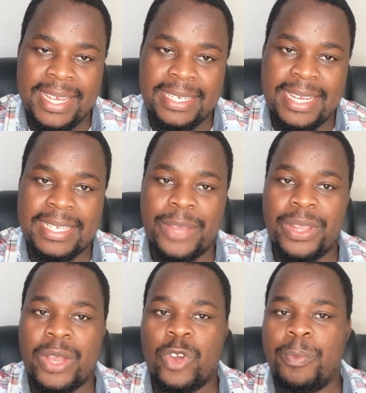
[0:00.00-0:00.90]
Just like
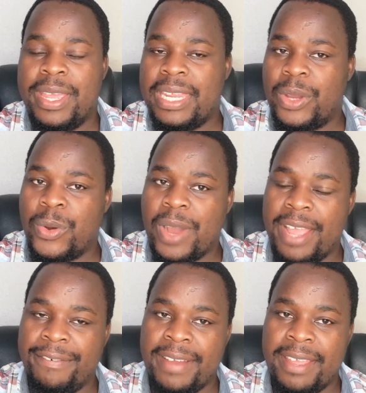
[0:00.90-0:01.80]
when you're comparing Core
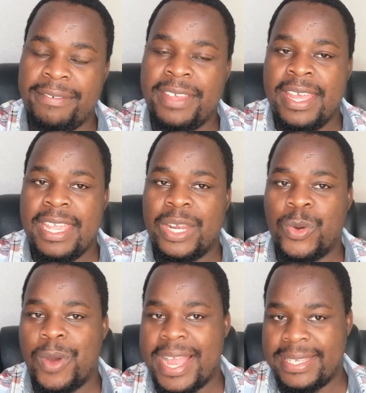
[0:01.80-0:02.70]
i5 and
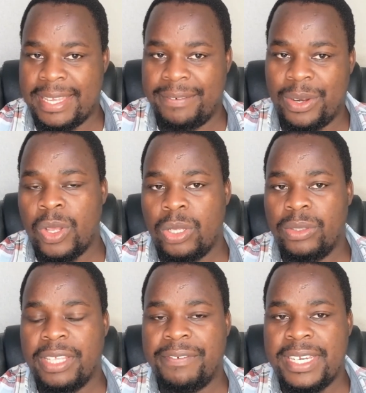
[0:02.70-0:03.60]
Core i7. All
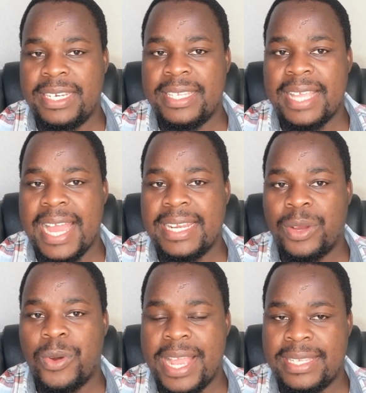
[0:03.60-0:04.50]
the versions under
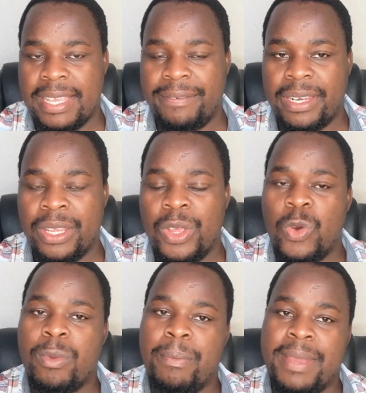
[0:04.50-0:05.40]
Core i7
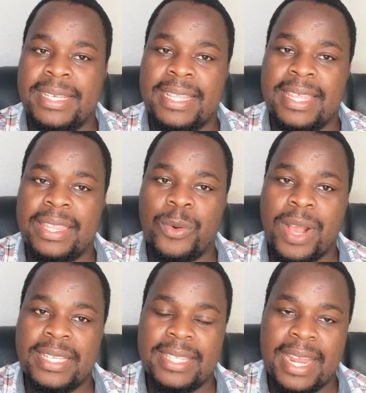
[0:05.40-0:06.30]
will be better than the
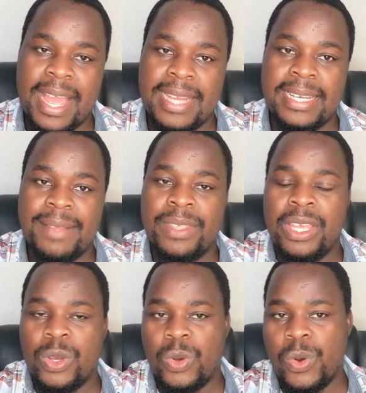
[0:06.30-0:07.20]
ones that are under
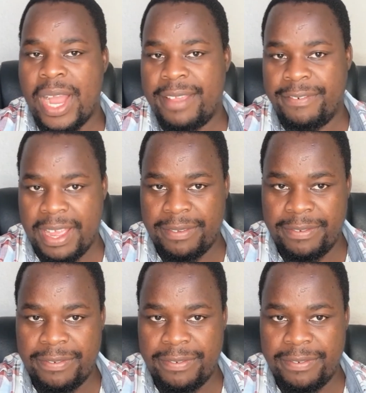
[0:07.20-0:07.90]
Core i5.